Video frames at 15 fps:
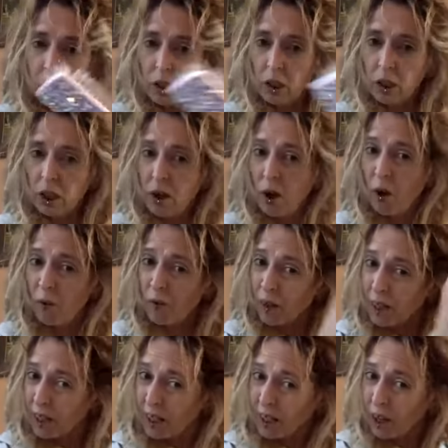So you can't
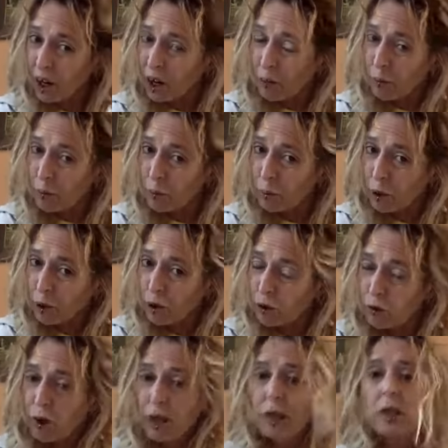really comb or brush
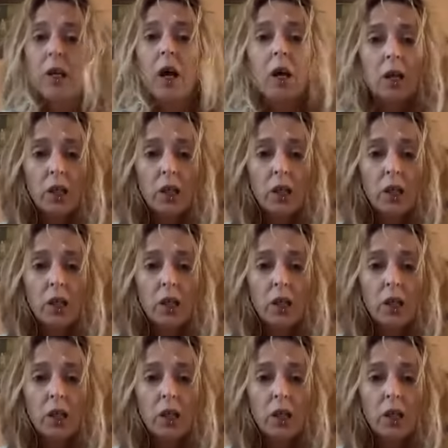dreads.